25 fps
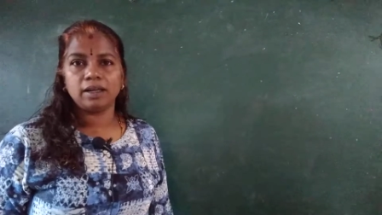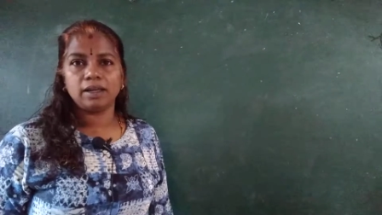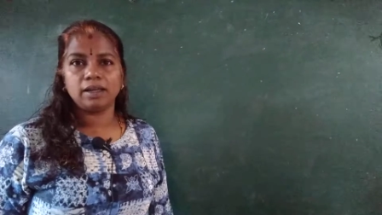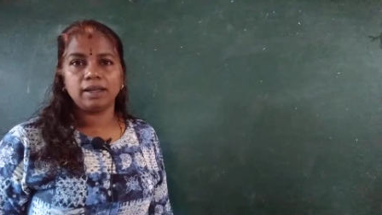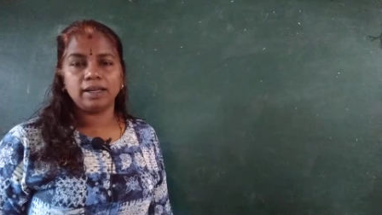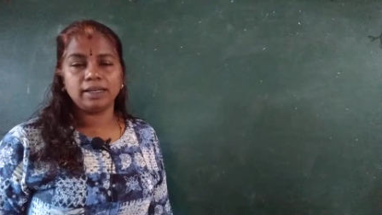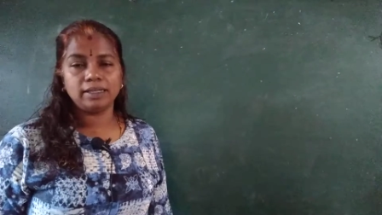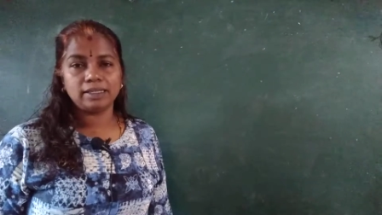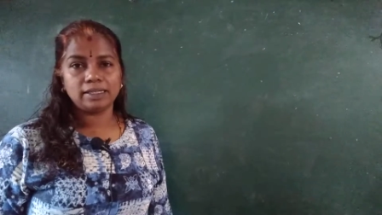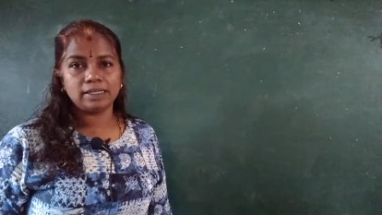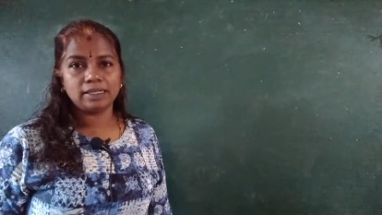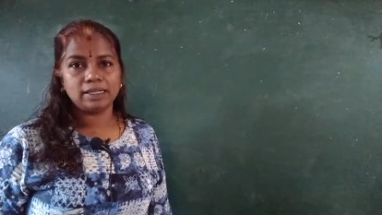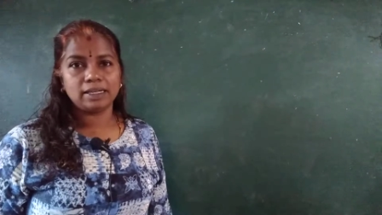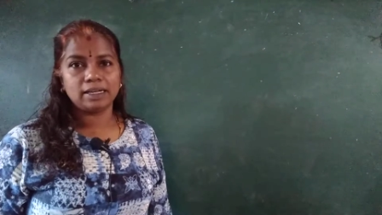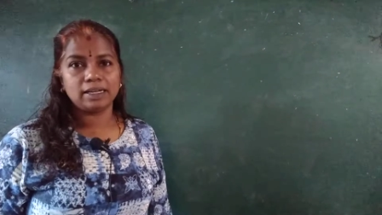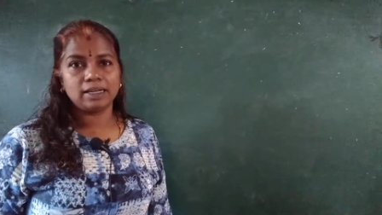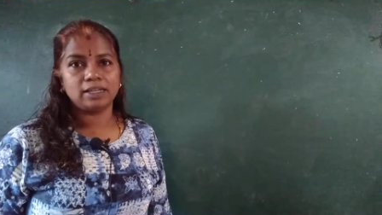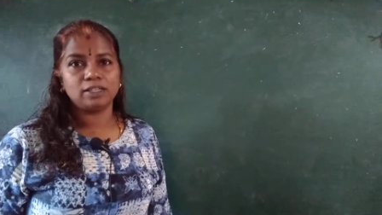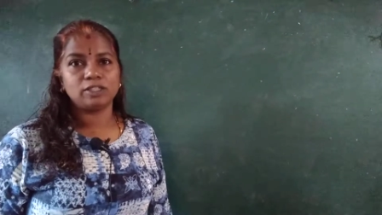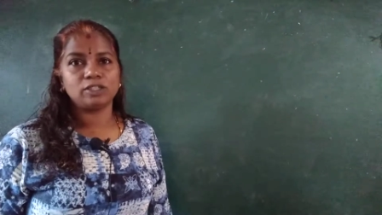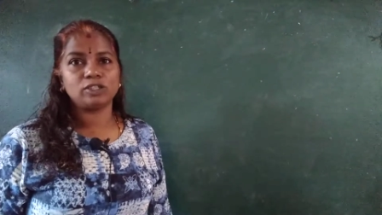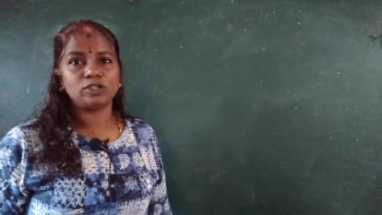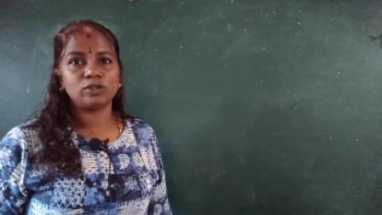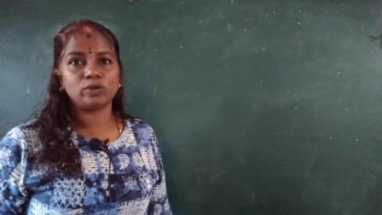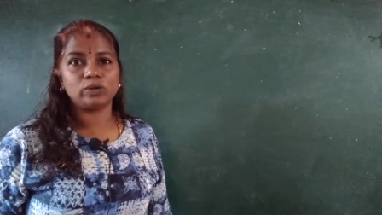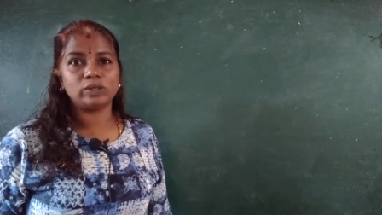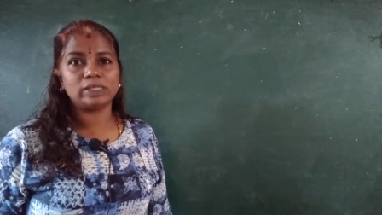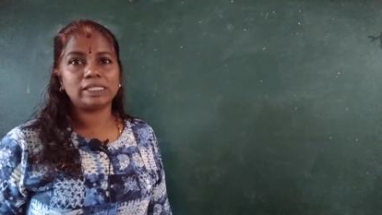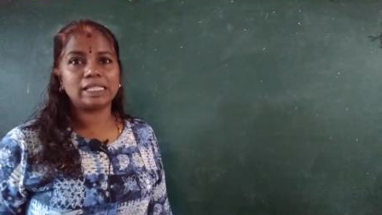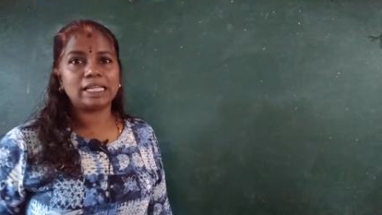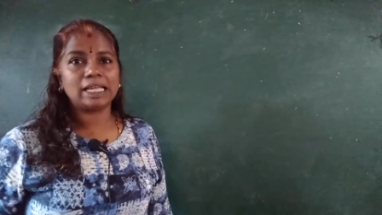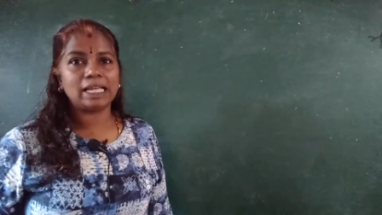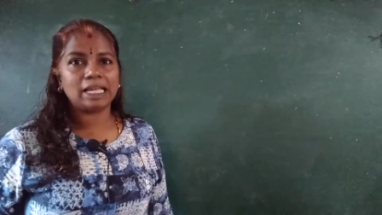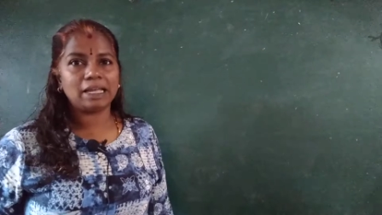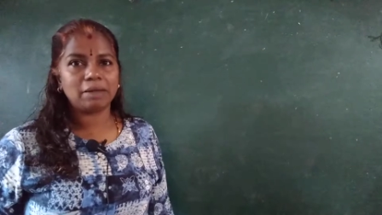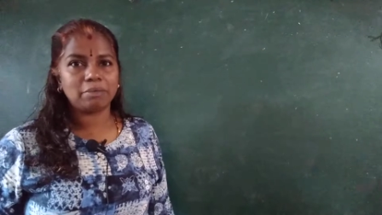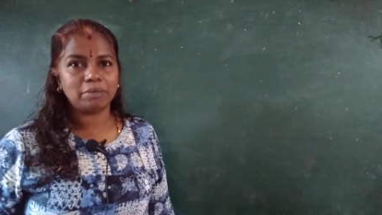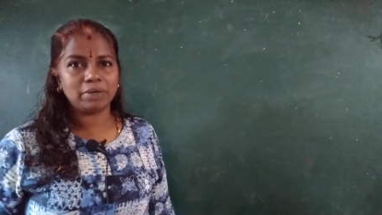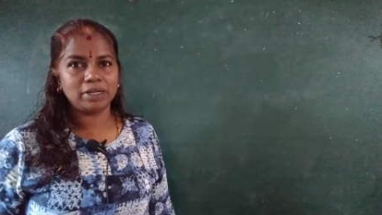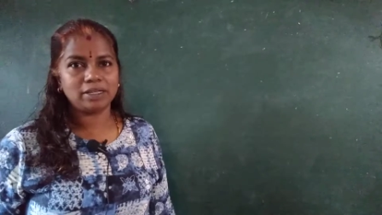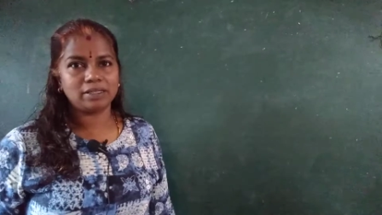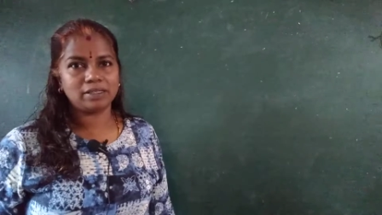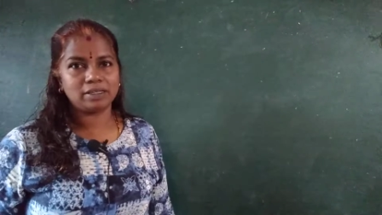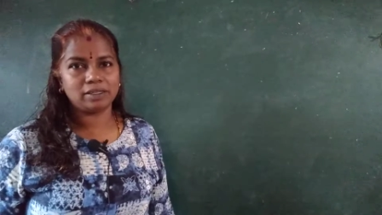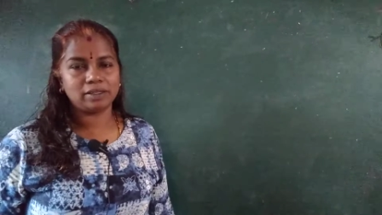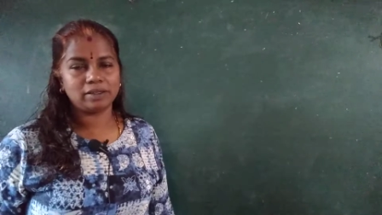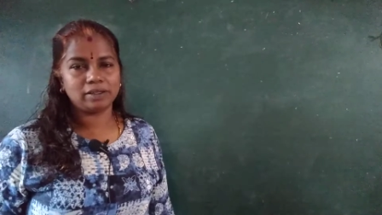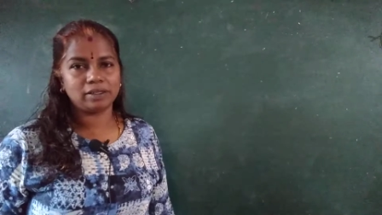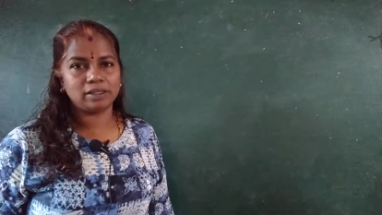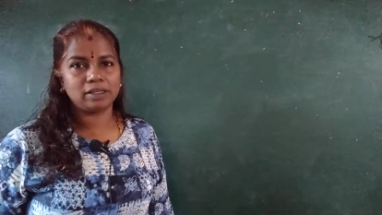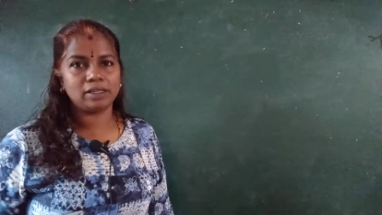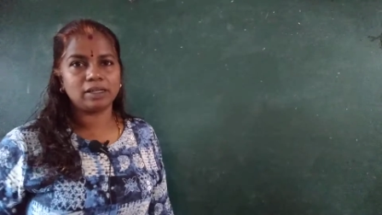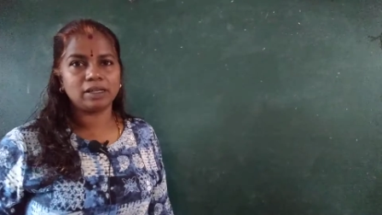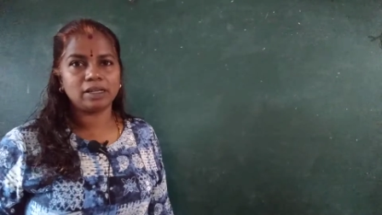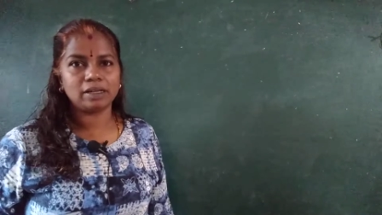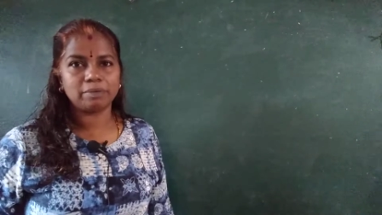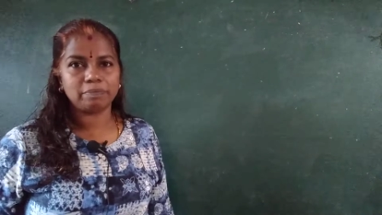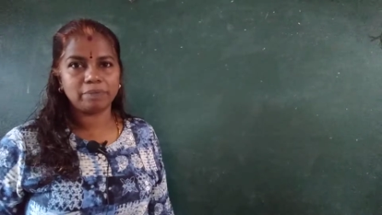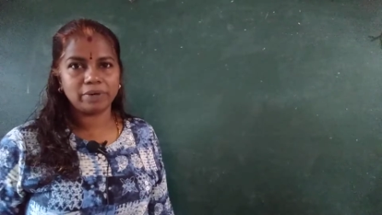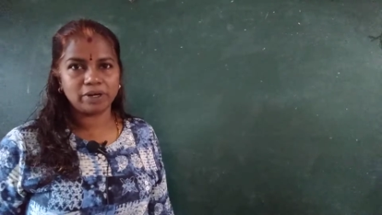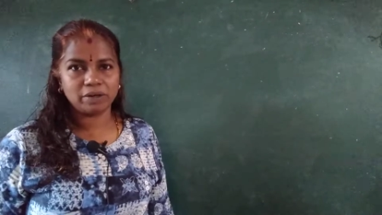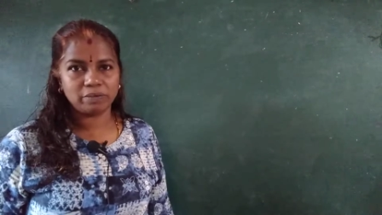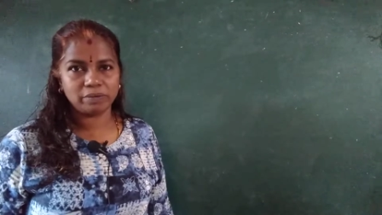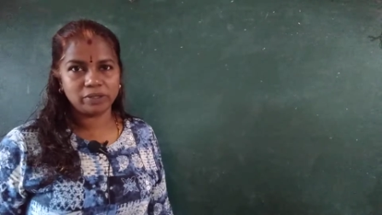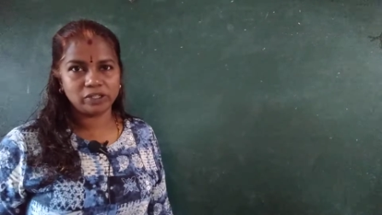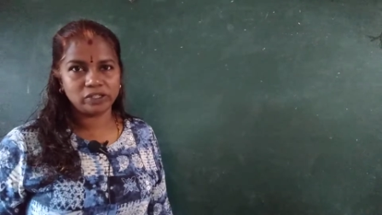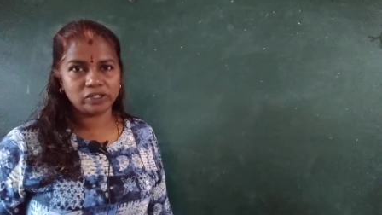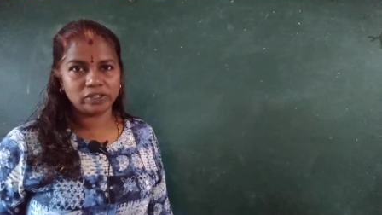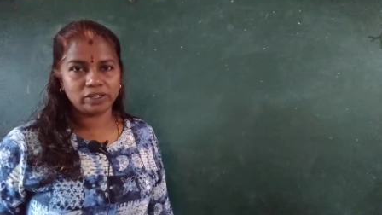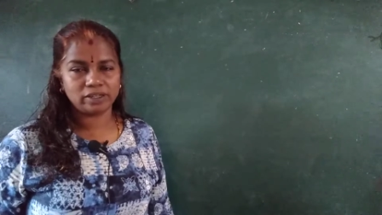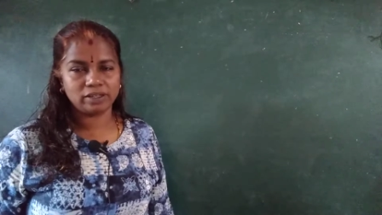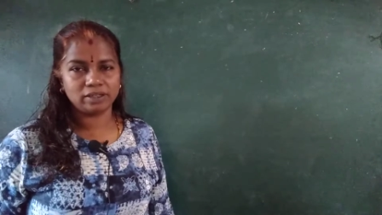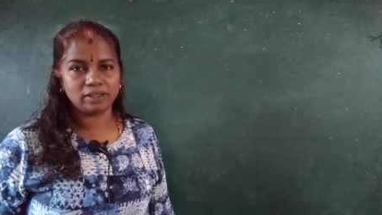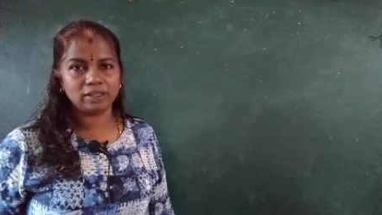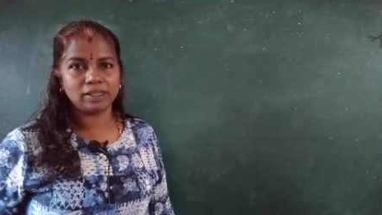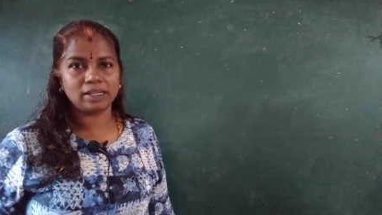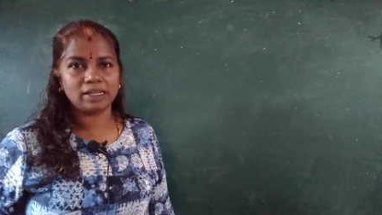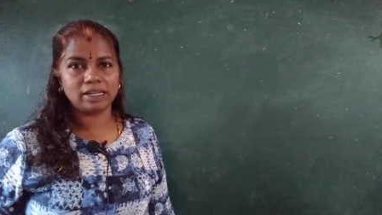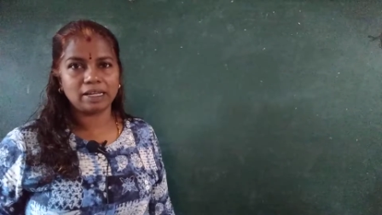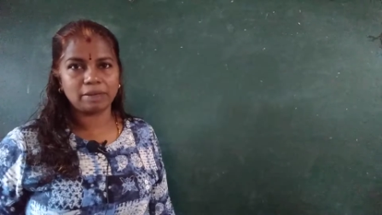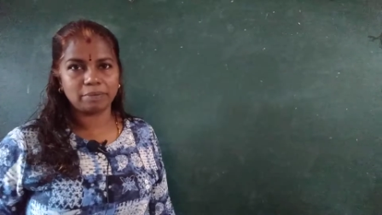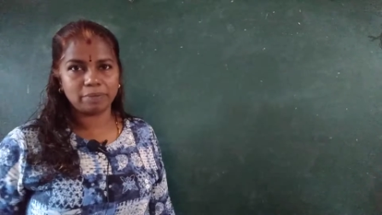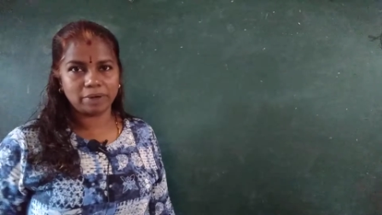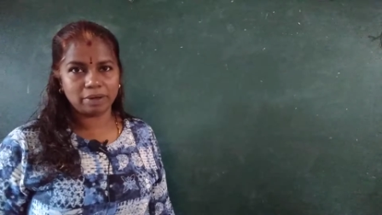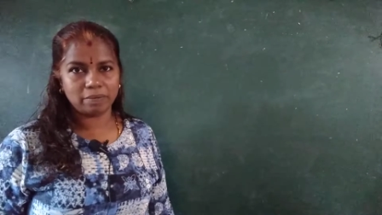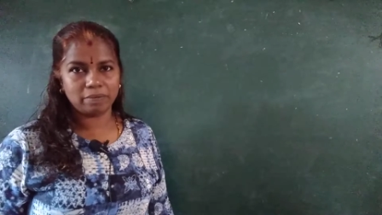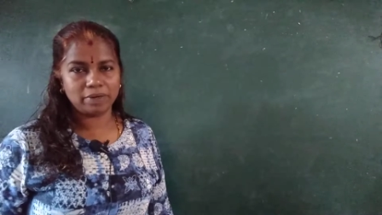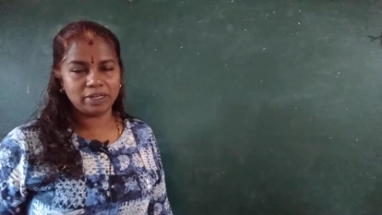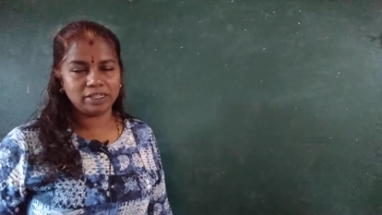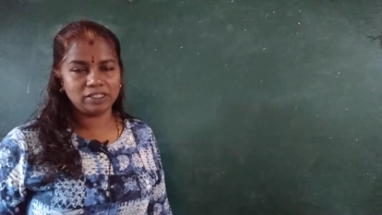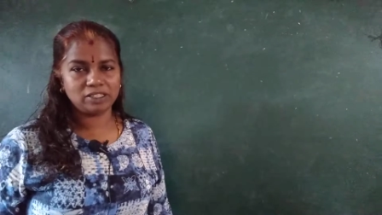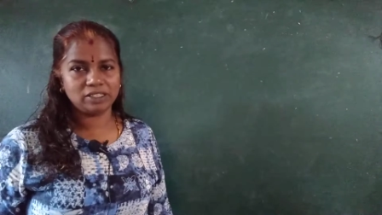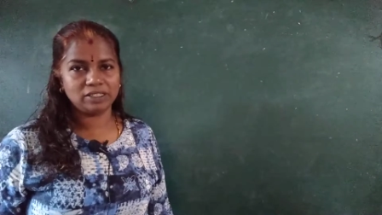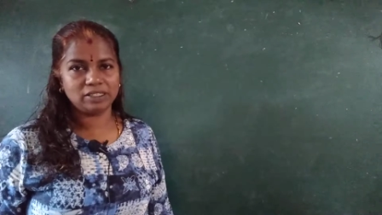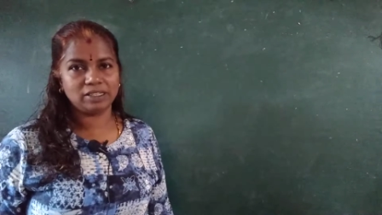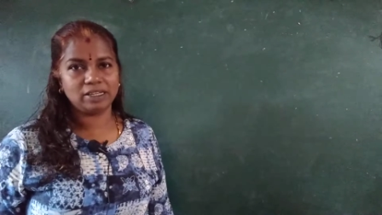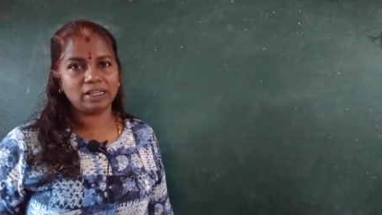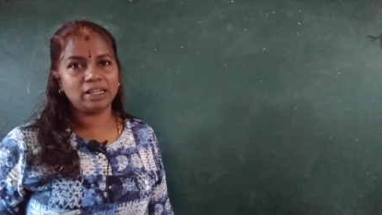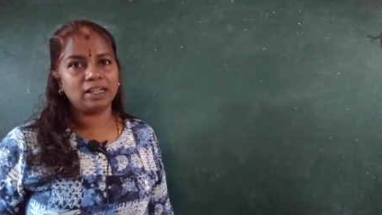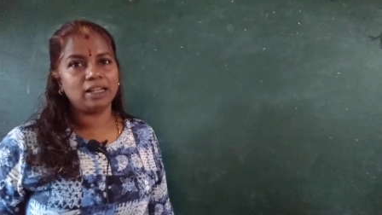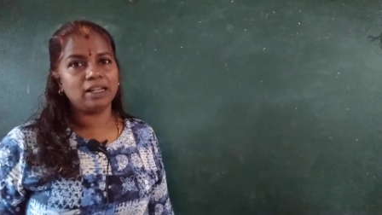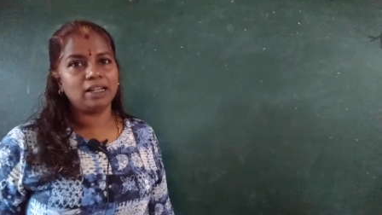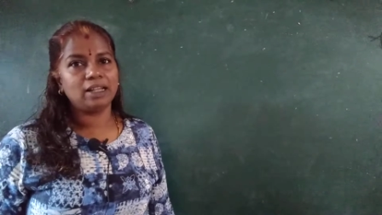It shows the ability, permission, capability.